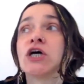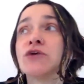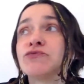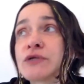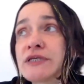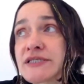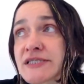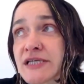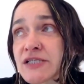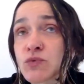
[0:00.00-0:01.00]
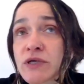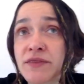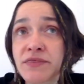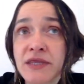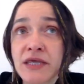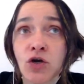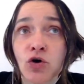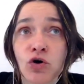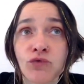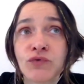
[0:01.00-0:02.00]
For instance, we can think
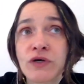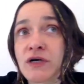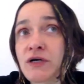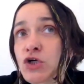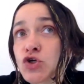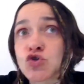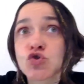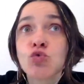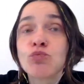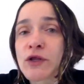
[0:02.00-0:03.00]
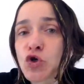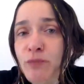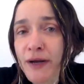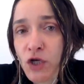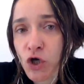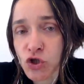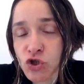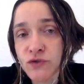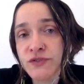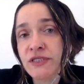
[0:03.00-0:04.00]
of superhuman
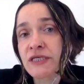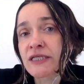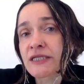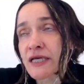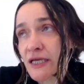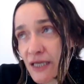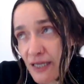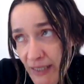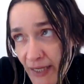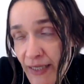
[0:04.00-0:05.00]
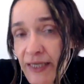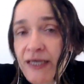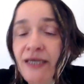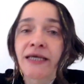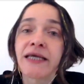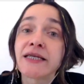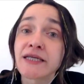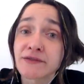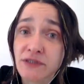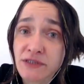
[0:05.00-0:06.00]
notions in, again,
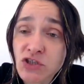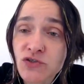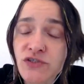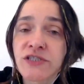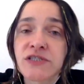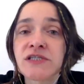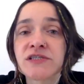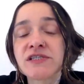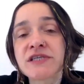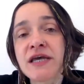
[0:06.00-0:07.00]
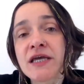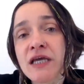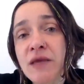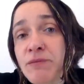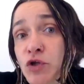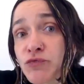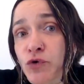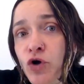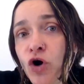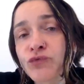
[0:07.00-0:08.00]
Indian tradition, since this is a beautiful
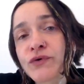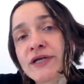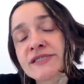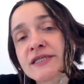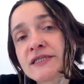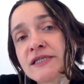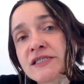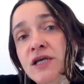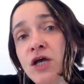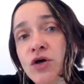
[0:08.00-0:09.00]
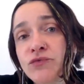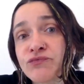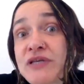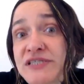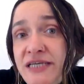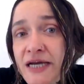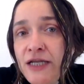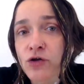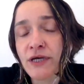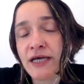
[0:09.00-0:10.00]
conference that is physically
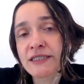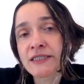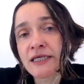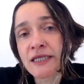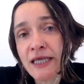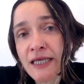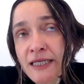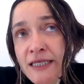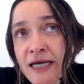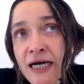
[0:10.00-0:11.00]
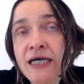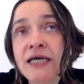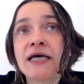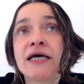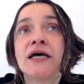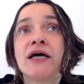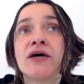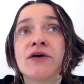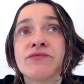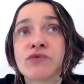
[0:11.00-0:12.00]
located in India.
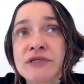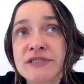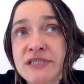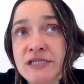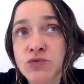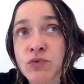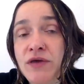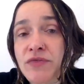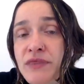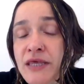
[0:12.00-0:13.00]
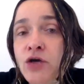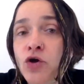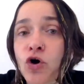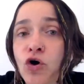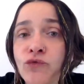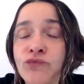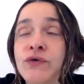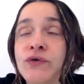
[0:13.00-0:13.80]
For instance, we can think of